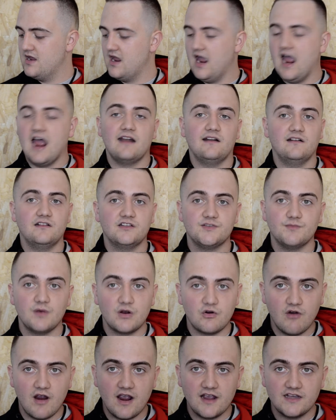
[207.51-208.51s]
Handle some
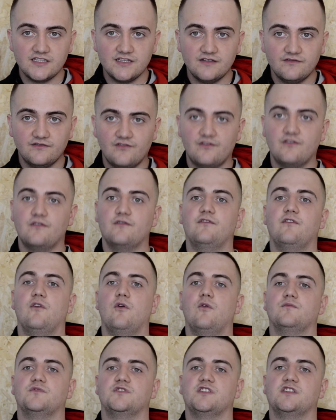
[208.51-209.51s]
aggressive
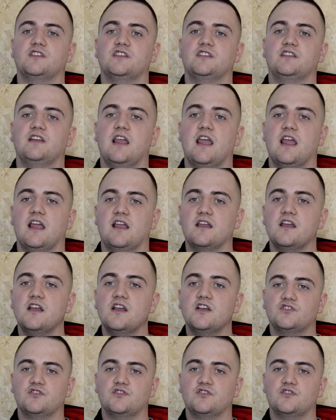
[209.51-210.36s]
forms of the snake,